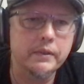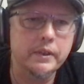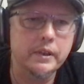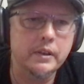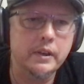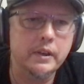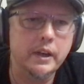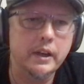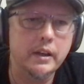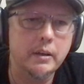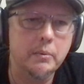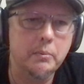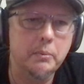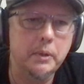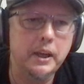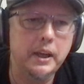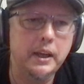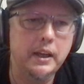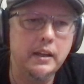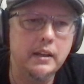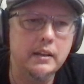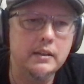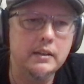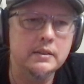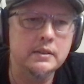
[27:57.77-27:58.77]
great
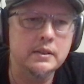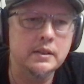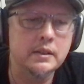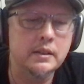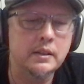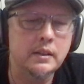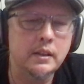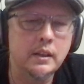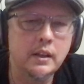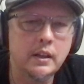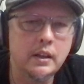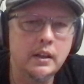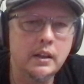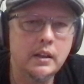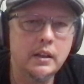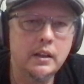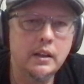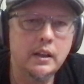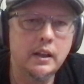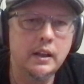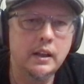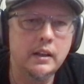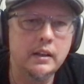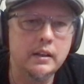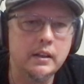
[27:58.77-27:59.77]
comedians,
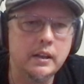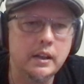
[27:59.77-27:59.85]
and